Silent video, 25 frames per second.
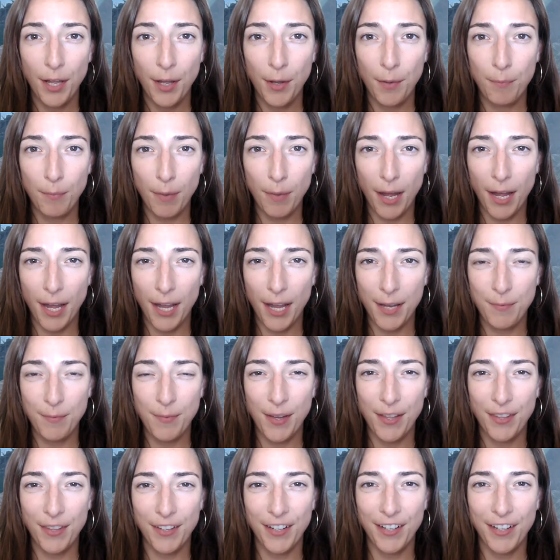my
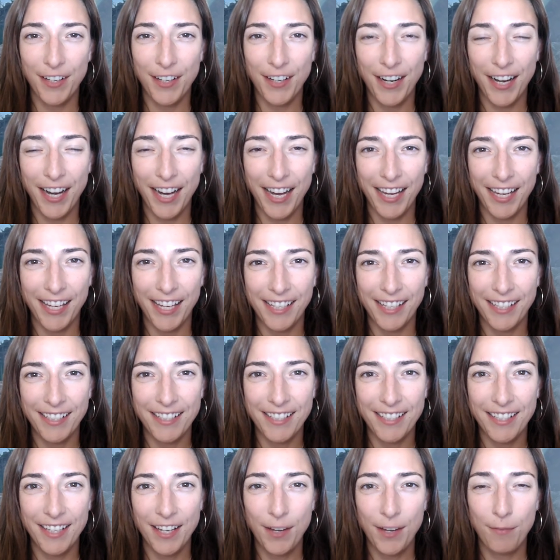mother and
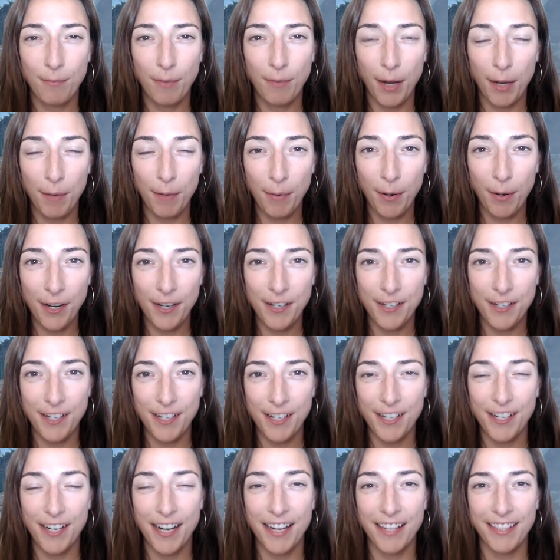my
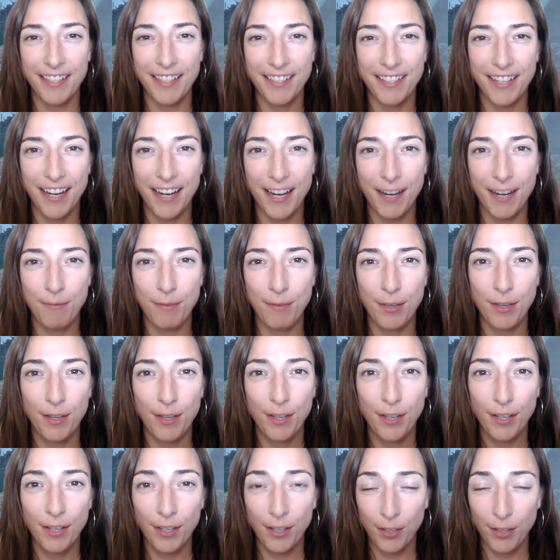partner at the time,
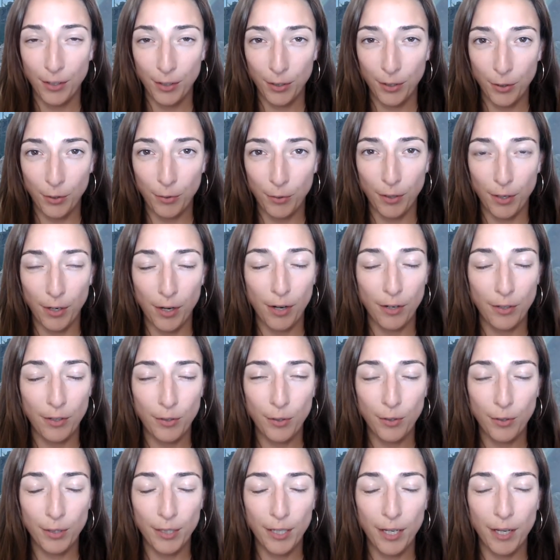who were
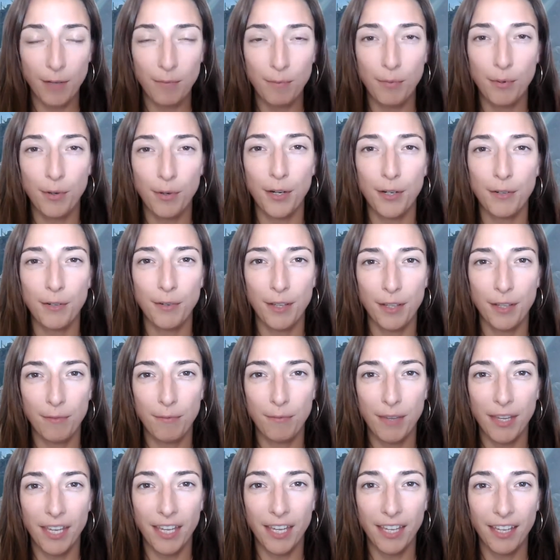totally on board with
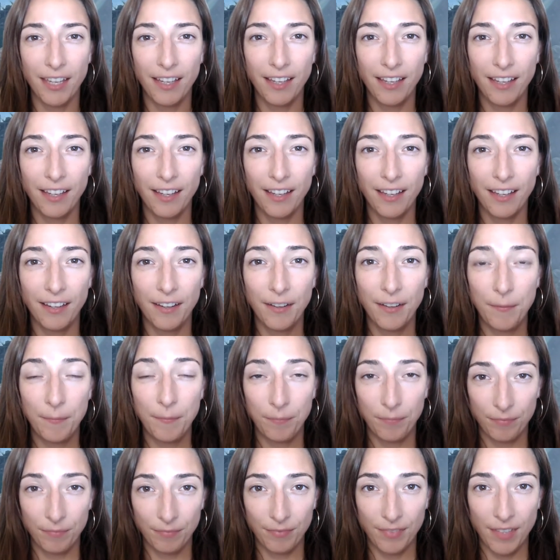me
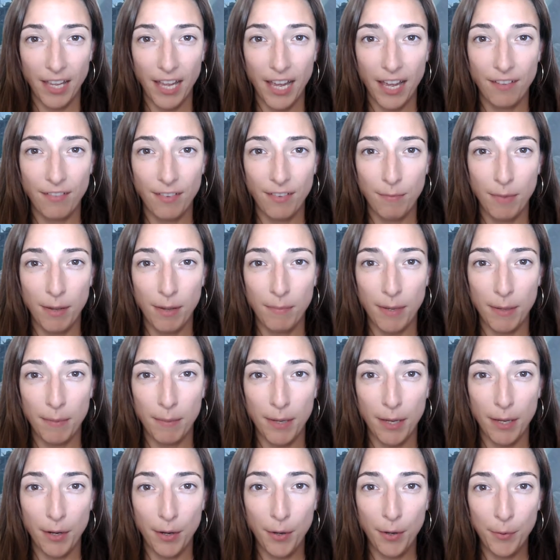having my
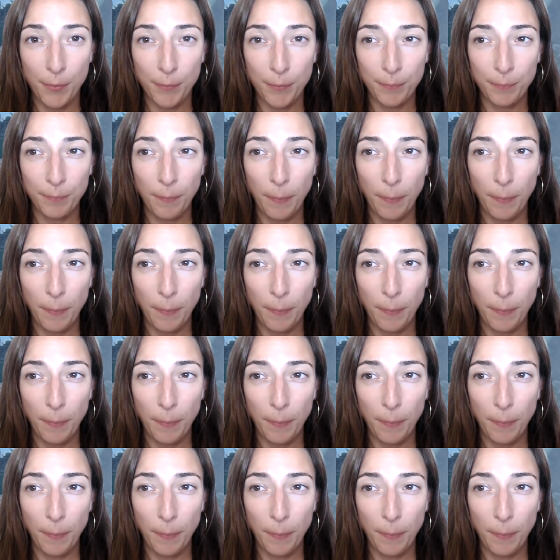baby at home.